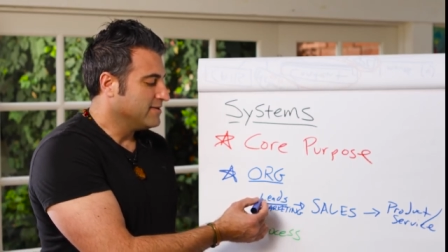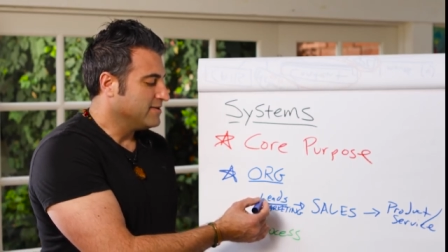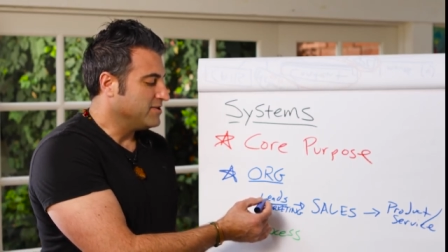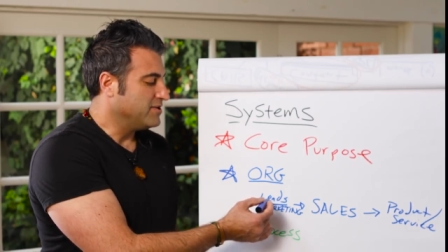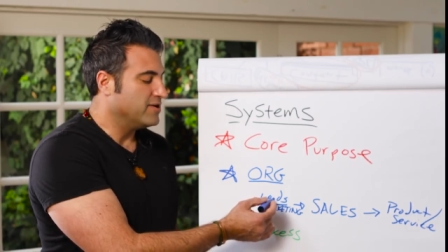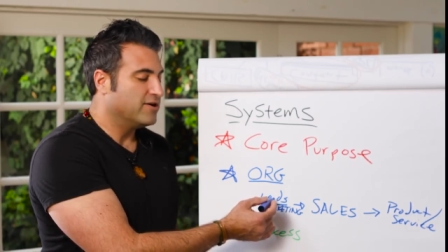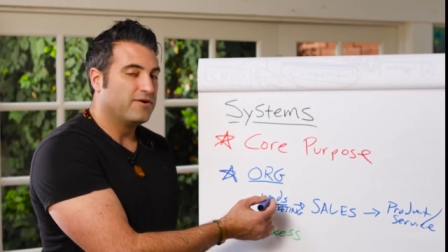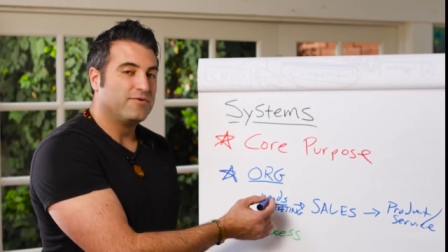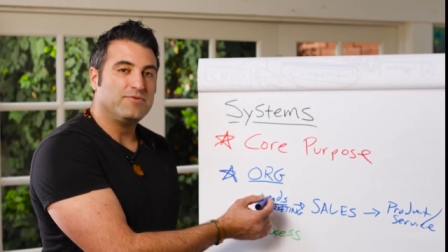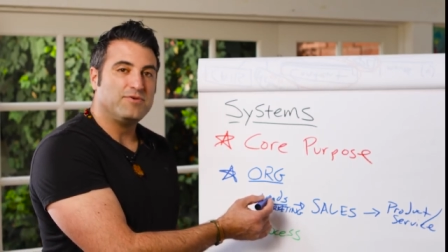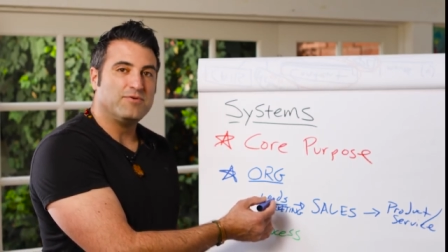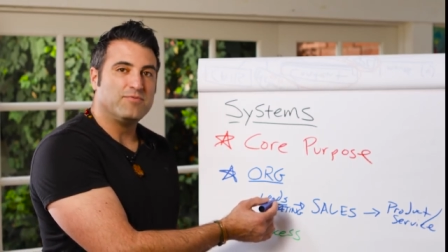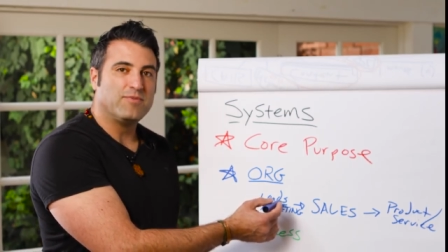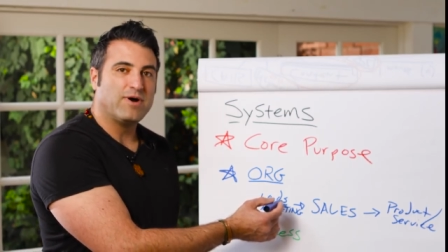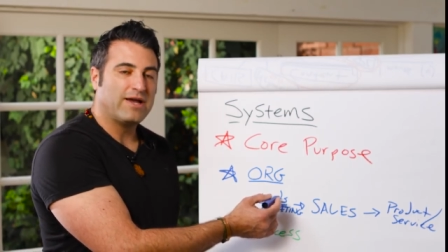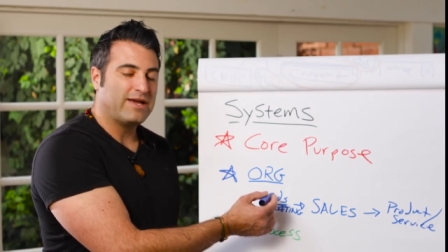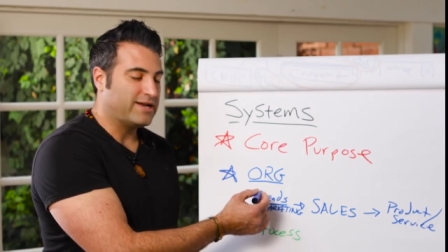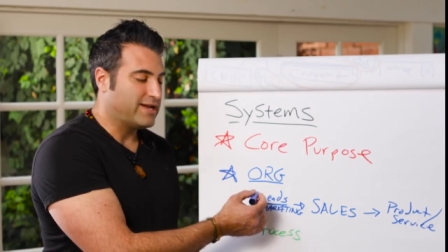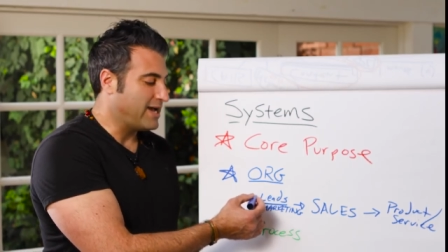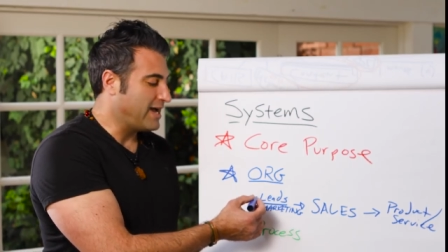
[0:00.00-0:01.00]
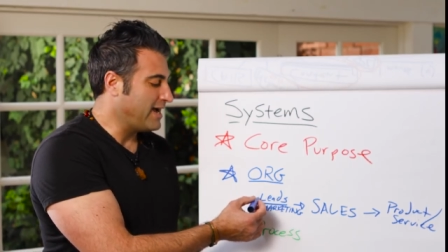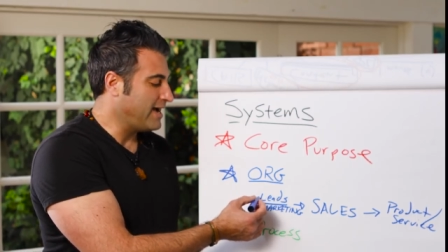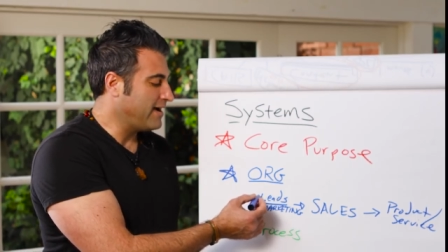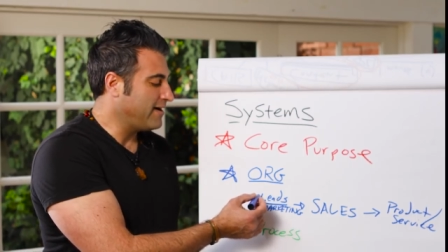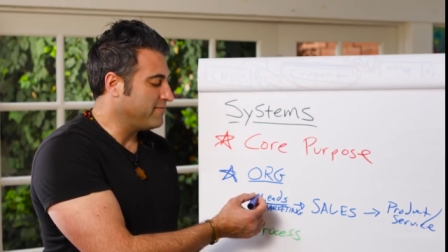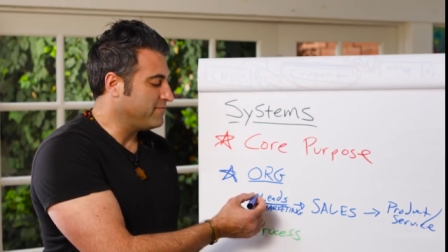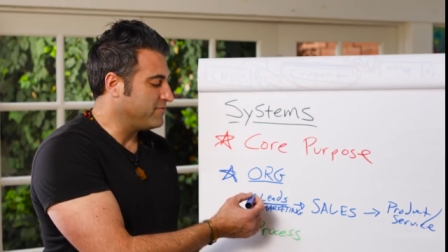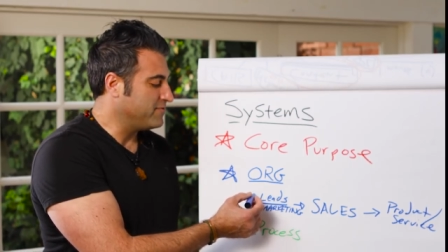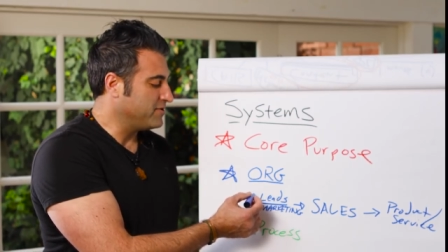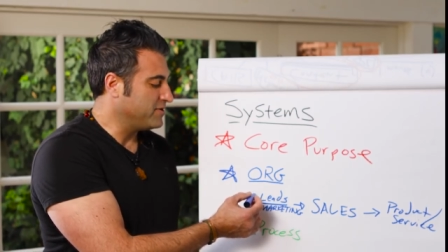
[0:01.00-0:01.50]
You know, you might
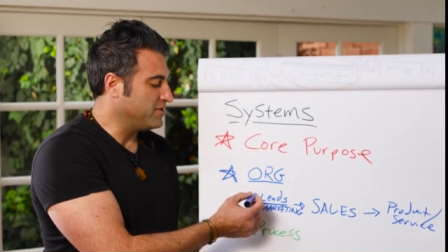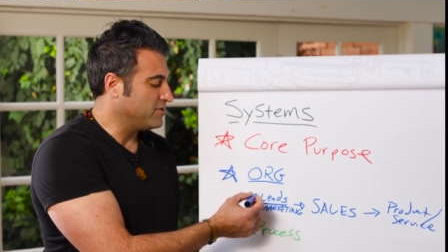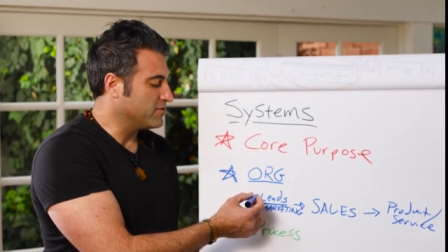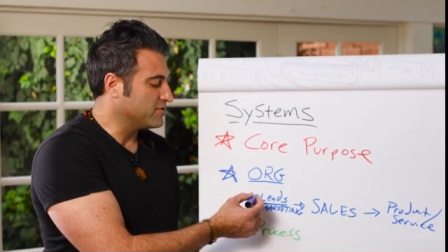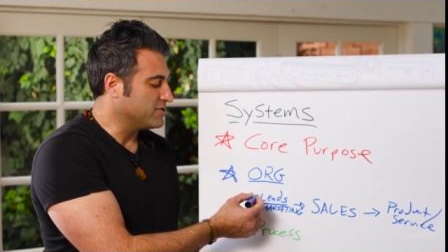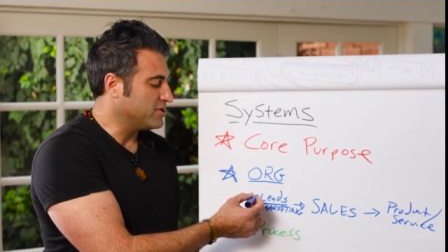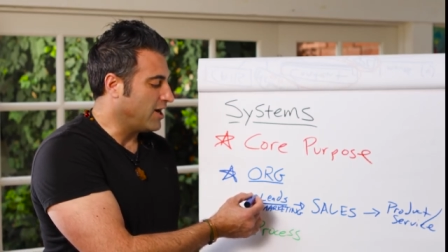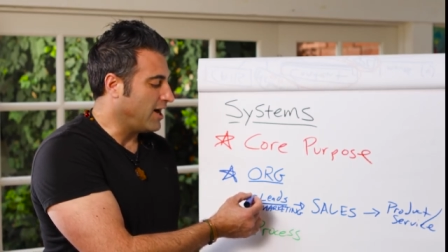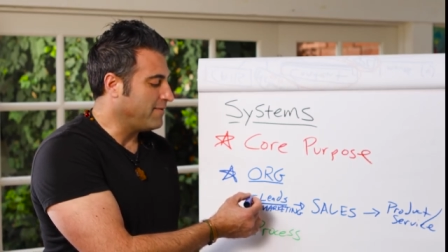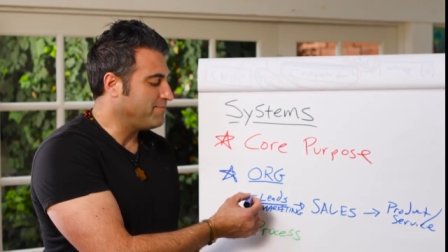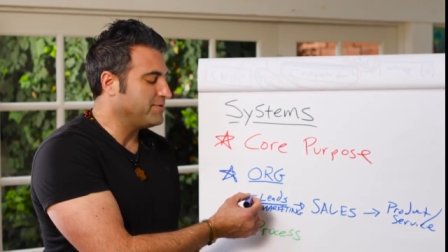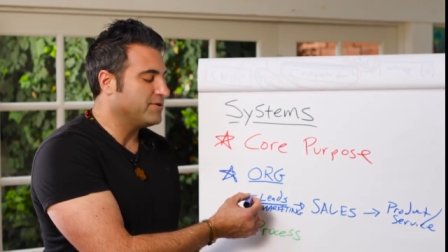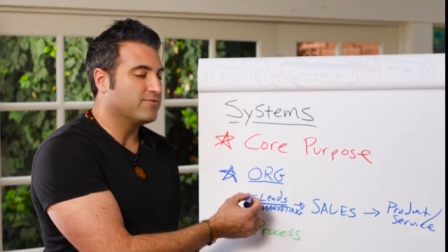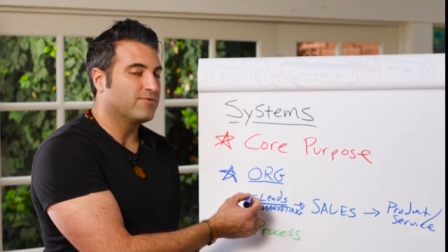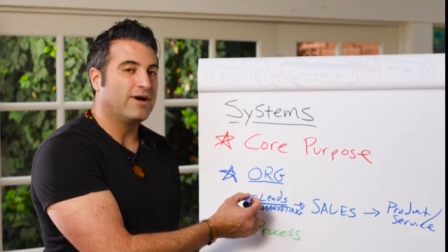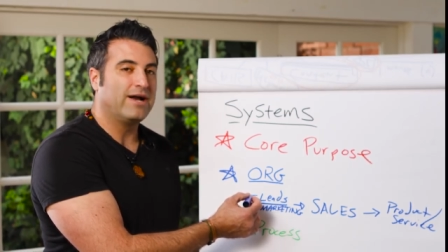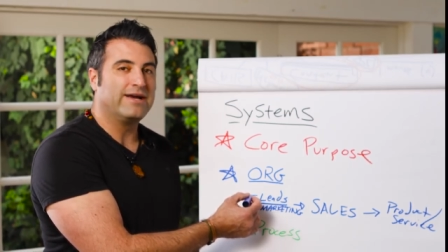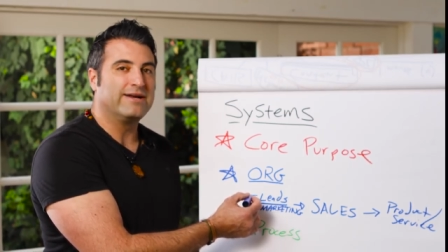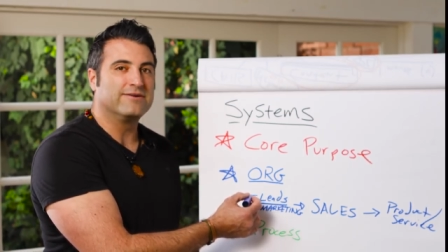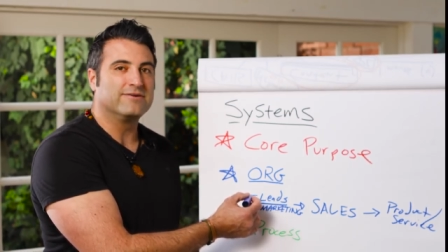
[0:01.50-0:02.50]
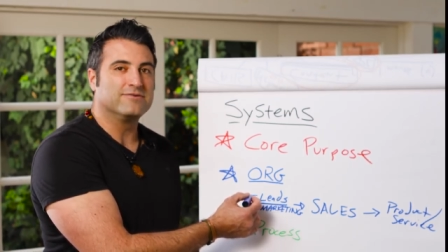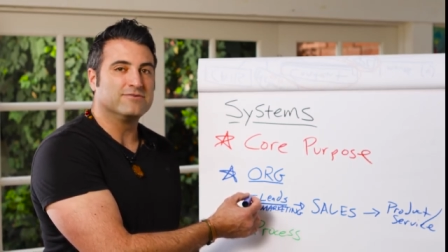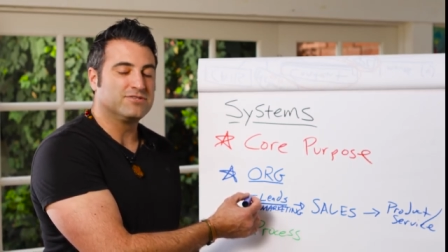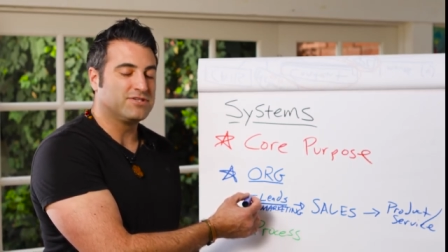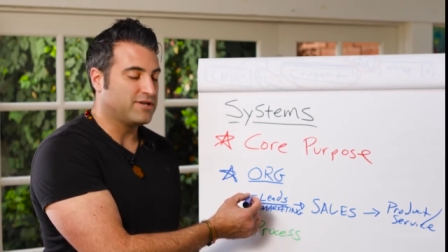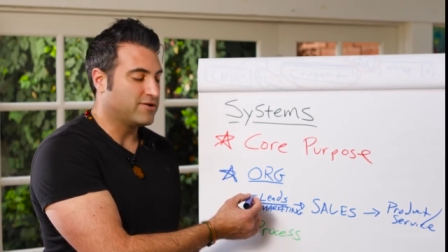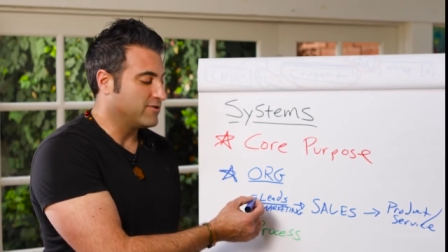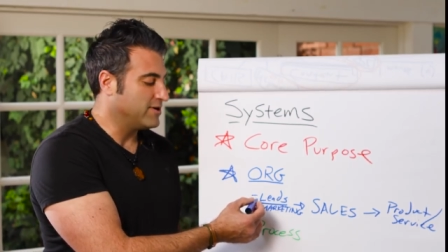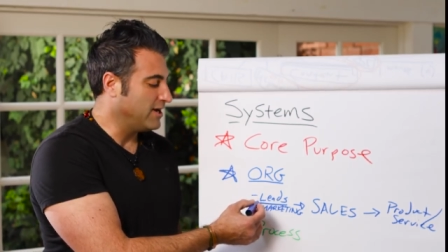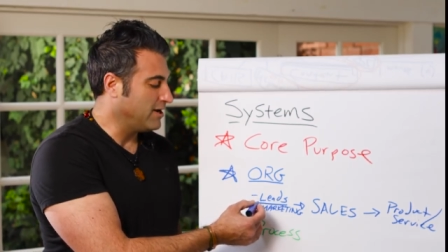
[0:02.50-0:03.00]
have, you know,
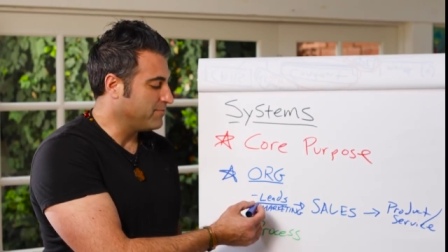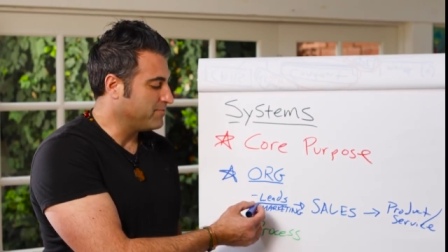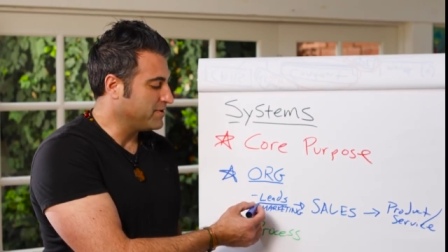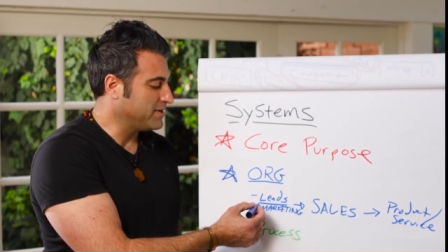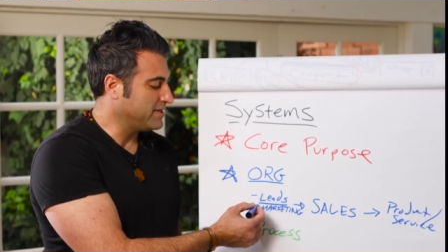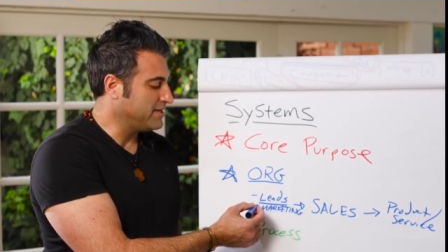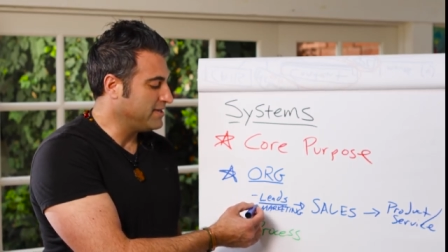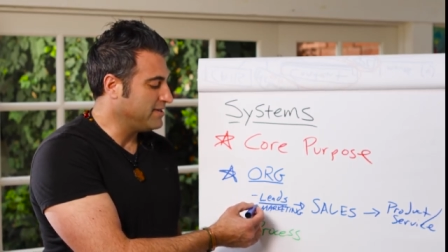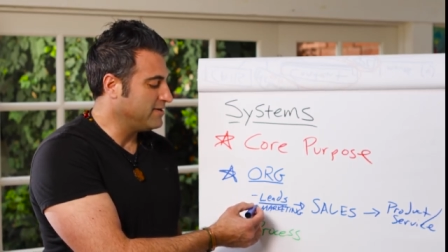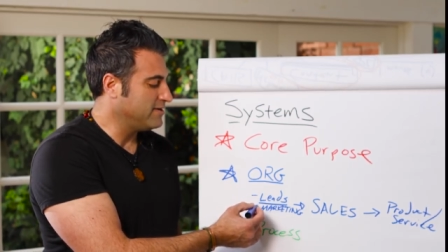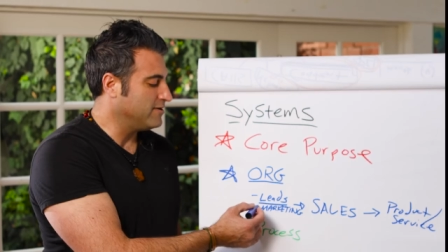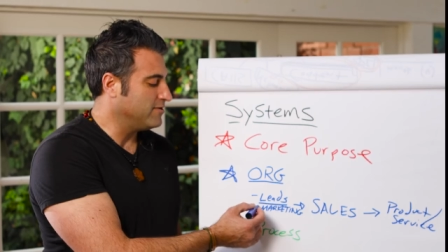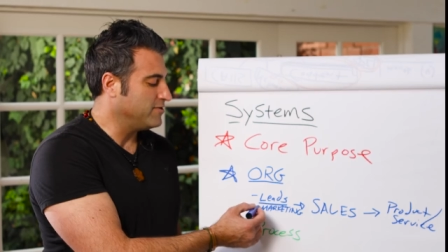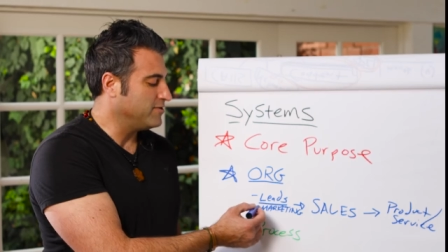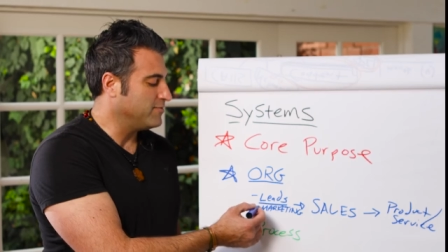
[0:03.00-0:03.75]
copywriters that are helping here.